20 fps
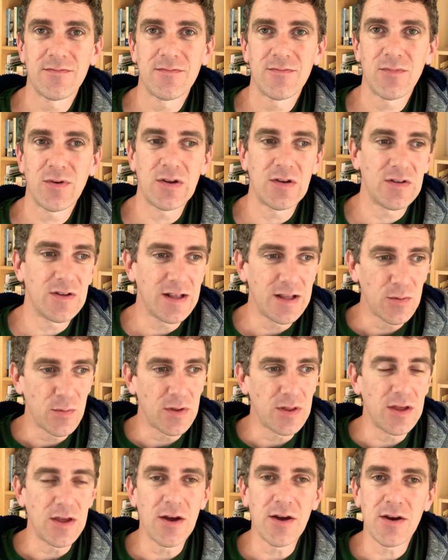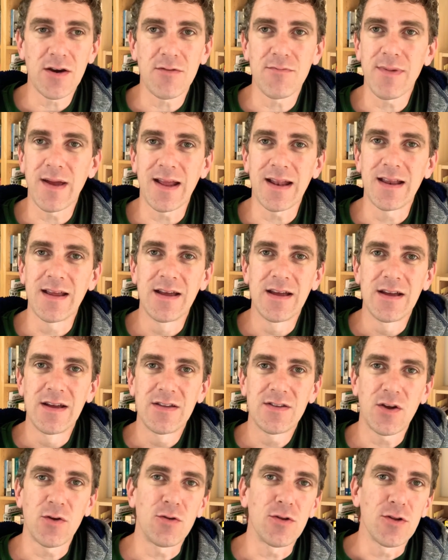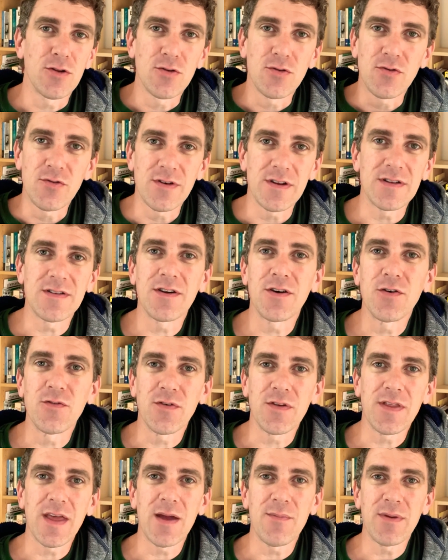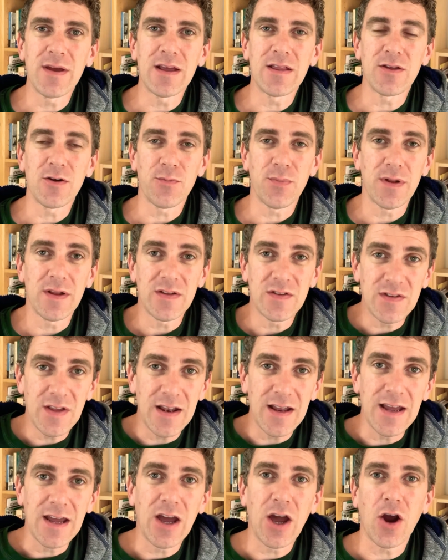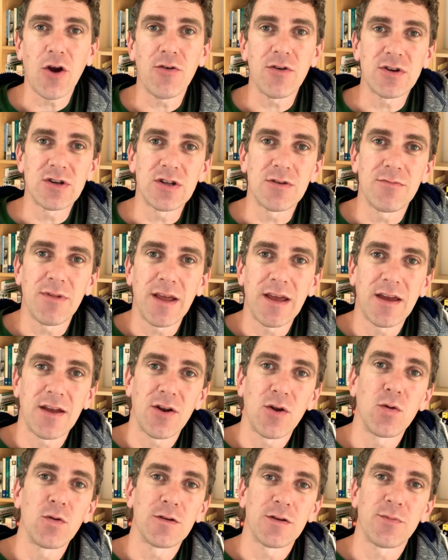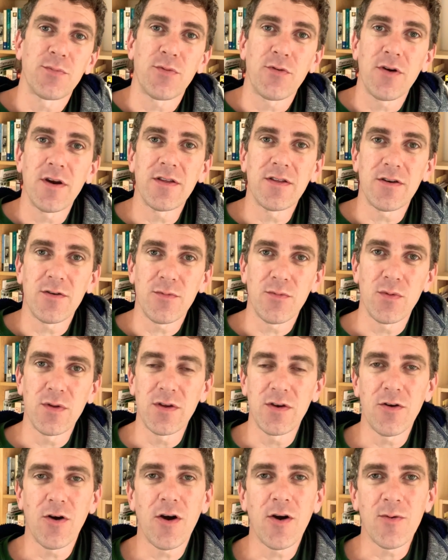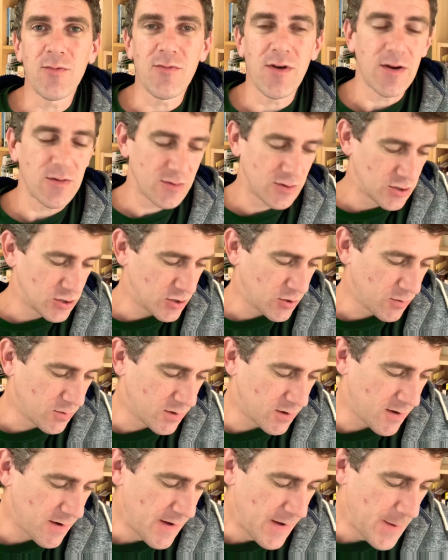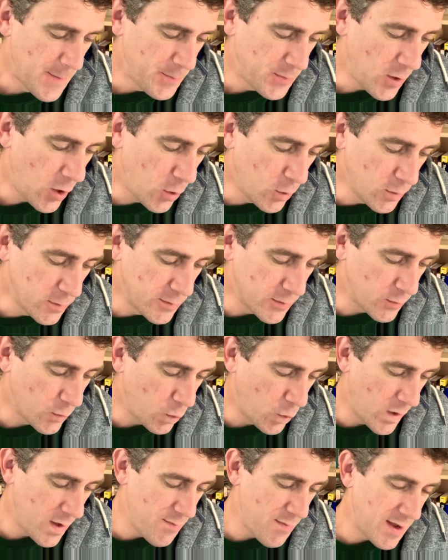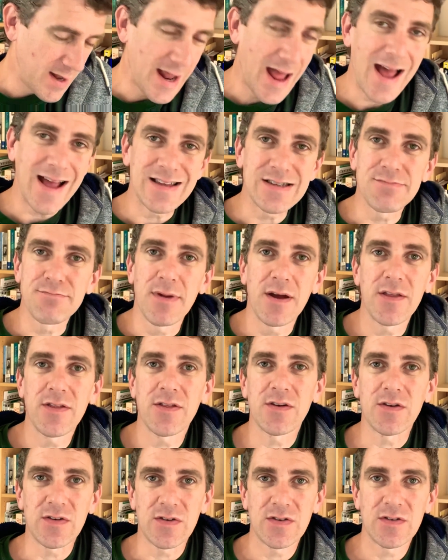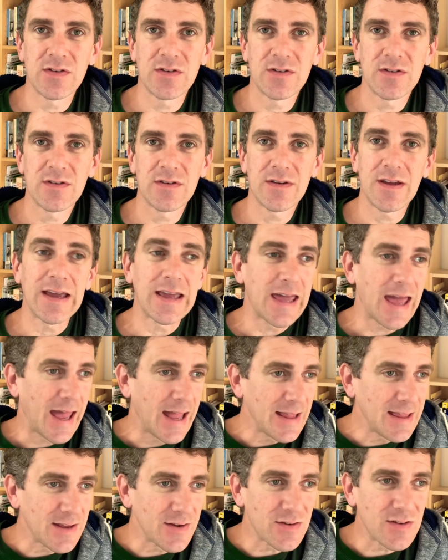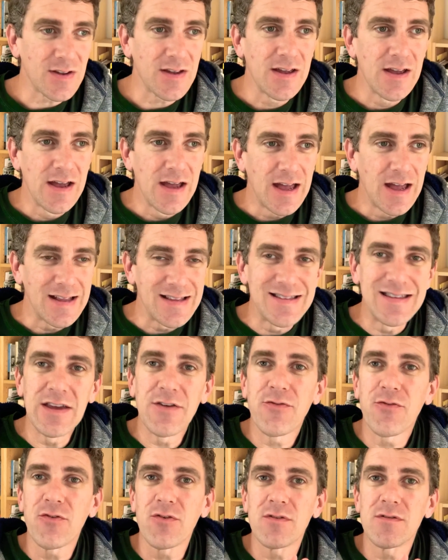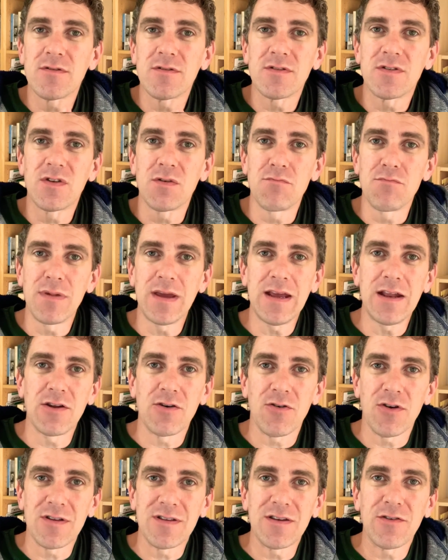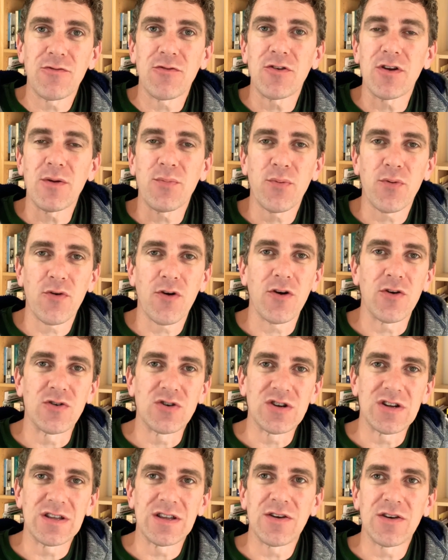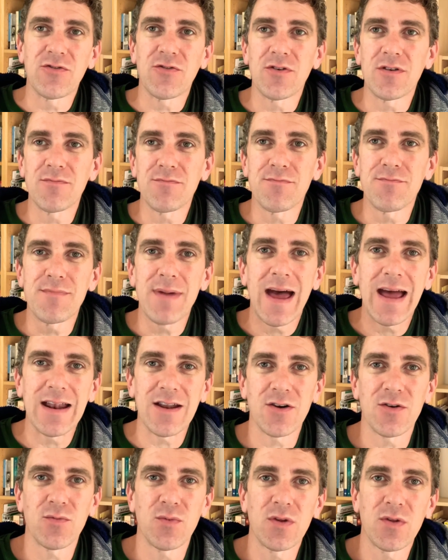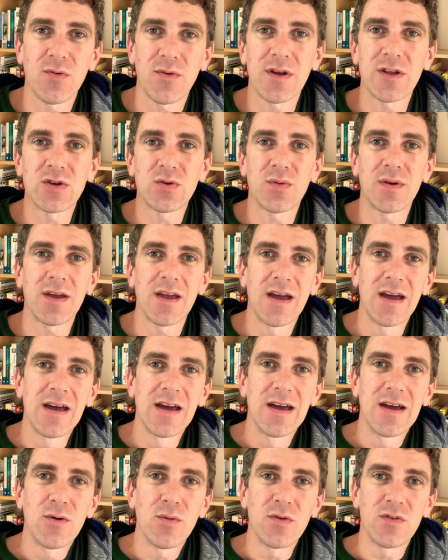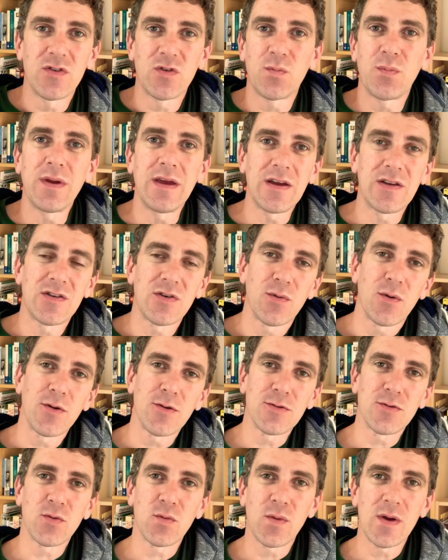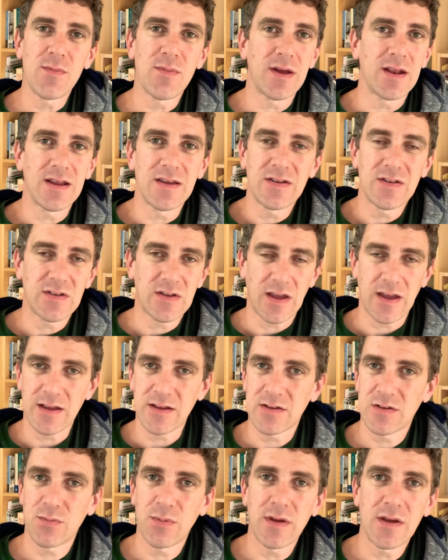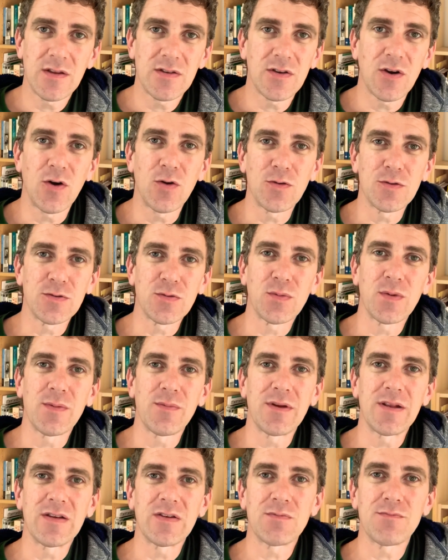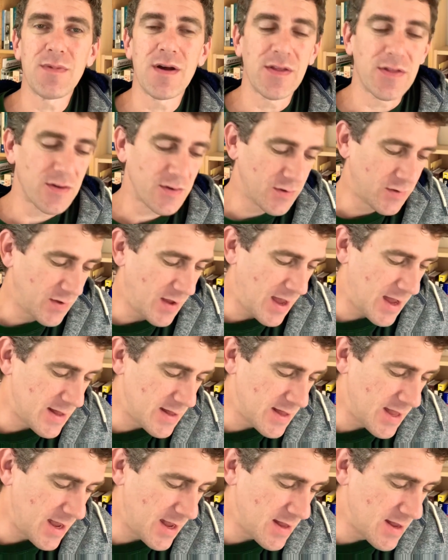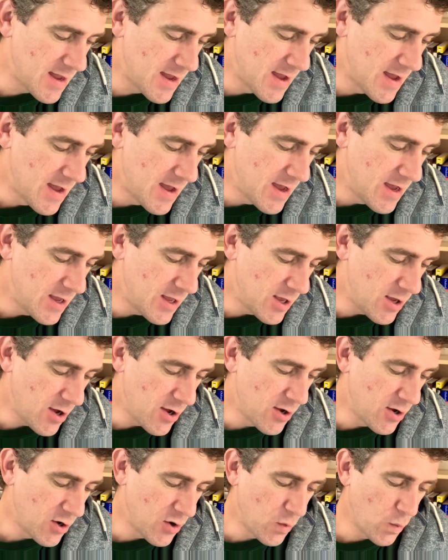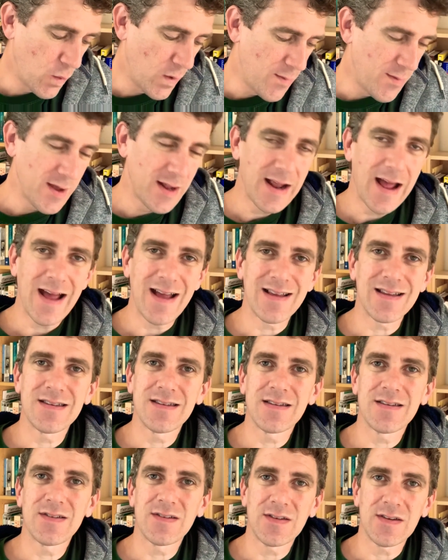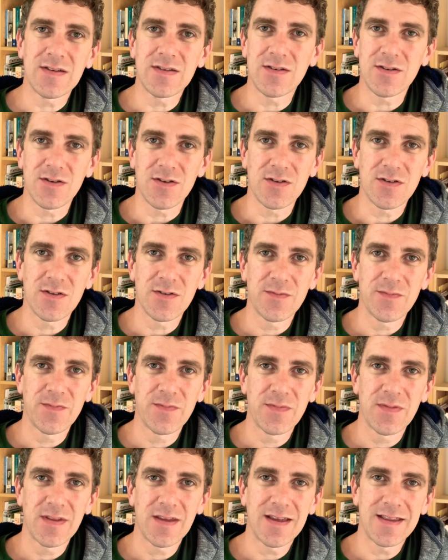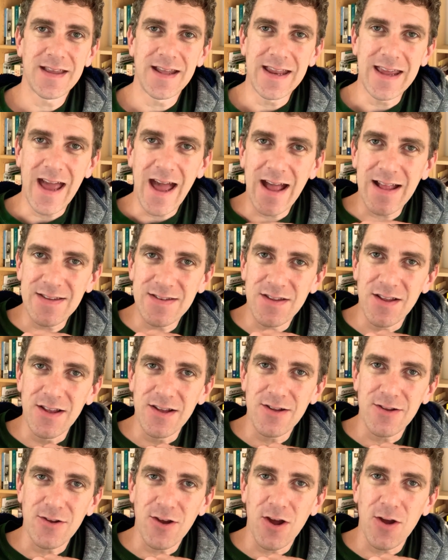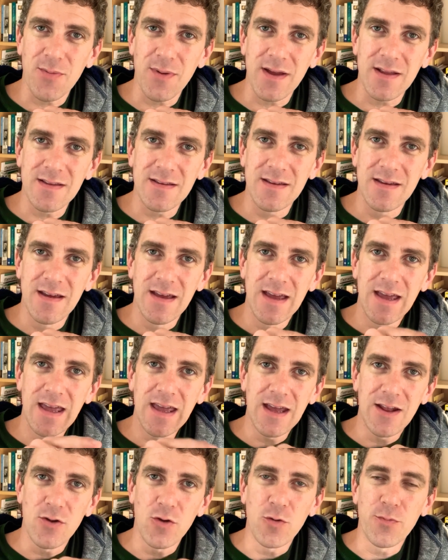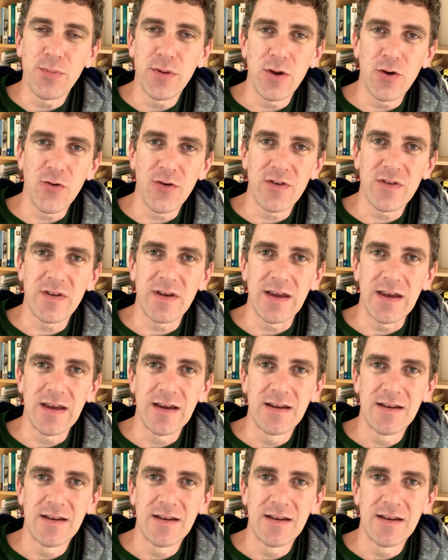When you're dealing with younger men, don't lord it over them either, but instead encourage them like an older brother with your arm around the shoulder. Older women as mothers. Again, there's a different demeanor, a different approach, a different manner with which we would speak to older women. He's saying speak to older women as mothers and then younger women as sisters. And then he adds the little comment, in all purity.